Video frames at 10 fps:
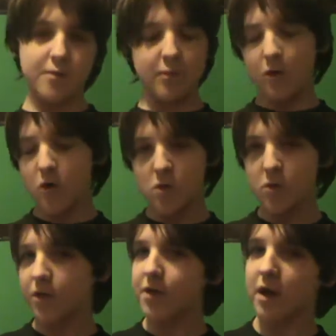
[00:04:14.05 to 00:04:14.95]
Merle
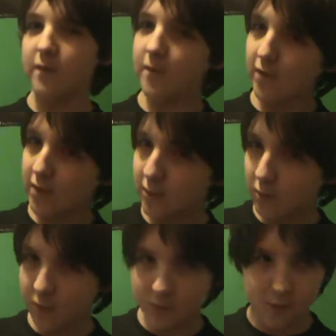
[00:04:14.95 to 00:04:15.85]
was not
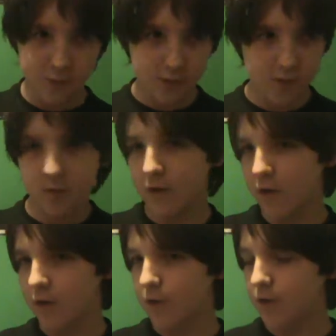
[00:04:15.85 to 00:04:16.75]
invincible, of course,
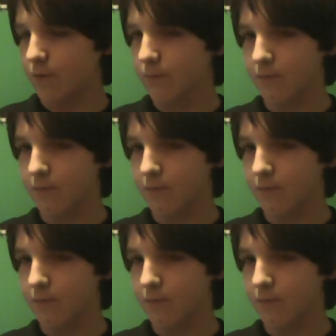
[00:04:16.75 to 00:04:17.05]
because